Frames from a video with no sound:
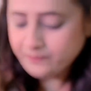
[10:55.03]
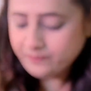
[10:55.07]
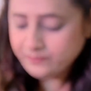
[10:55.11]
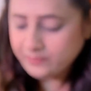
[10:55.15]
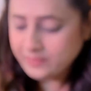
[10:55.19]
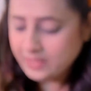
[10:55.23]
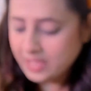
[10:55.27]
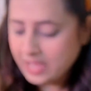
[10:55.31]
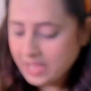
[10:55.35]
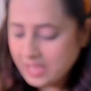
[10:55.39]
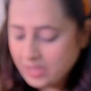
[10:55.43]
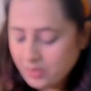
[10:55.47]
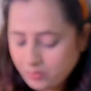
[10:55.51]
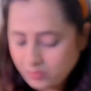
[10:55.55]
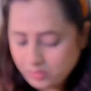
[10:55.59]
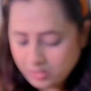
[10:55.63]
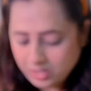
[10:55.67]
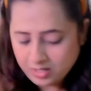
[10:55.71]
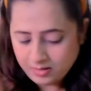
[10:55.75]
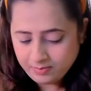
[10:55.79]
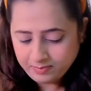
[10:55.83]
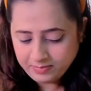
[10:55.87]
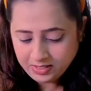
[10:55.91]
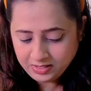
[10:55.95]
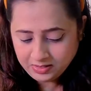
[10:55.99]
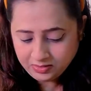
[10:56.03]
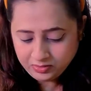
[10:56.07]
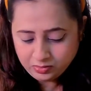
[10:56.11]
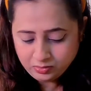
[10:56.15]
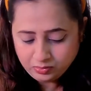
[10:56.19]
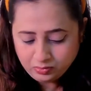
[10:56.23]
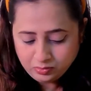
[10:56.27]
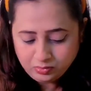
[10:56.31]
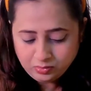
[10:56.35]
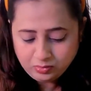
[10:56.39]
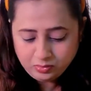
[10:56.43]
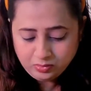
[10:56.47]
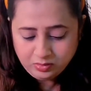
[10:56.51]
Now coming
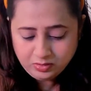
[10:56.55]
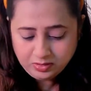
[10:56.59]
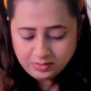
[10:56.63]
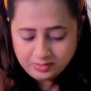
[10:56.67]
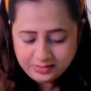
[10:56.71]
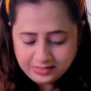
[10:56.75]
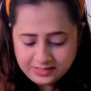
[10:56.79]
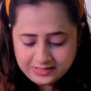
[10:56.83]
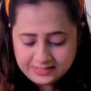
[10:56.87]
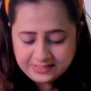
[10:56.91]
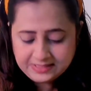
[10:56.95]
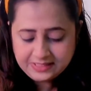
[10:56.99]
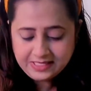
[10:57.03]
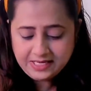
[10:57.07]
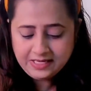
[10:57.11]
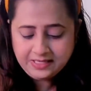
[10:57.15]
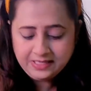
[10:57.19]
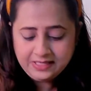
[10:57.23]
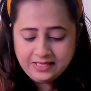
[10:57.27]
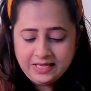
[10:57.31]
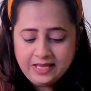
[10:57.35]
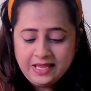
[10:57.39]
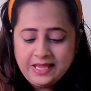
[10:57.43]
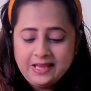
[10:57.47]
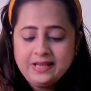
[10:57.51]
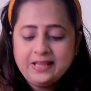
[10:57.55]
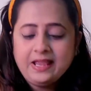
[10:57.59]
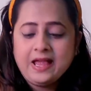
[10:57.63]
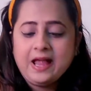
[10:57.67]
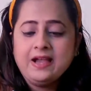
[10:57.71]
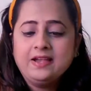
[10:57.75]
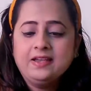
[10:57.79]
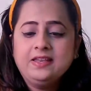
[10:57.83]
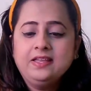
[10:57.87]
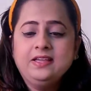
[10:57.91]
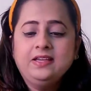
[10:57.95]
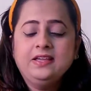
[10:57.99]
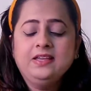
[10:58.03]
to the skincare
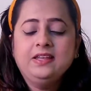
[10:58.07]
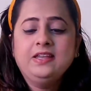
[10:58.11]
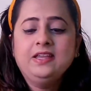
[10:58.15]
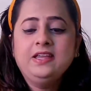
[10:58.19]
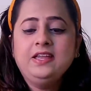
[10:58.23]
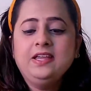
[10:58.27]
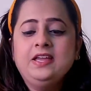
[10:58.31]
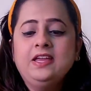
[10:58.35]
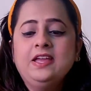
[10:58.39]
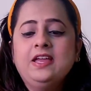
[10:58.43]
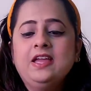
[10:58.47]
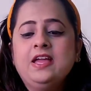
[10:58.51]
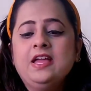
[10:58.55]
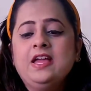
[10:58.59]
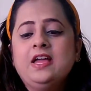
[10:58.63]
category,